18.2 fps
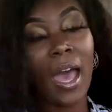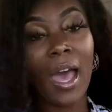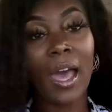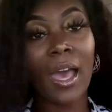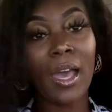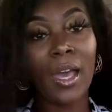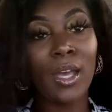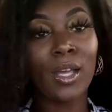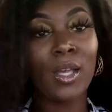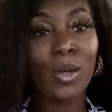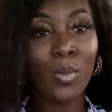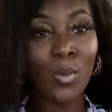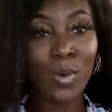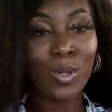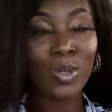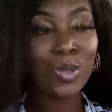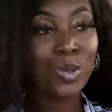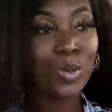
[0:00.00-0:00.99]
I
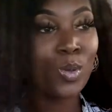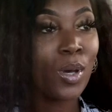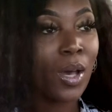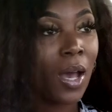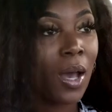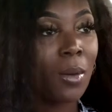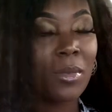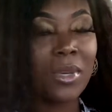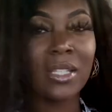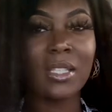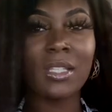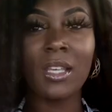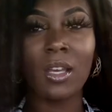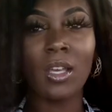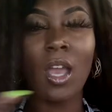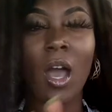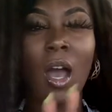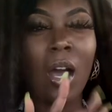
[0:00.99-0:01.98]
want to come and
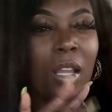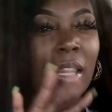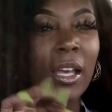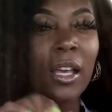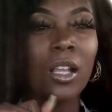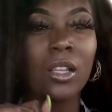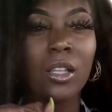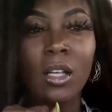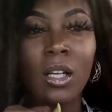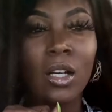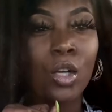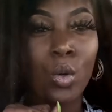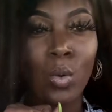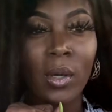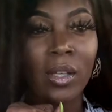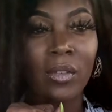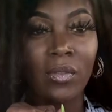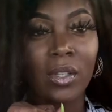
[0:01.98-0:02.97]
tell y'all like a little
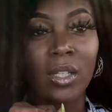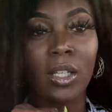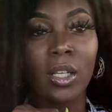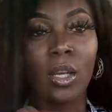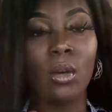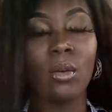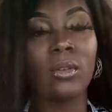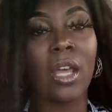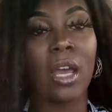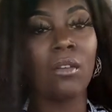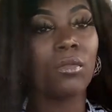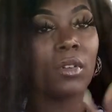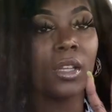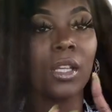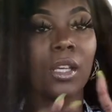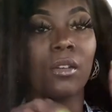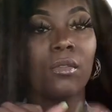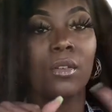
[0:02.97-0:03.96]
quick video, not
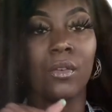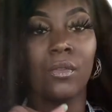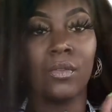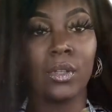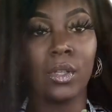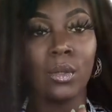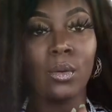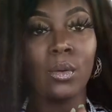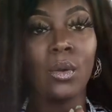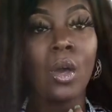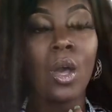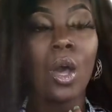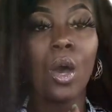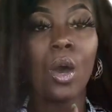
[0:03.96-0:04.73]
really a review,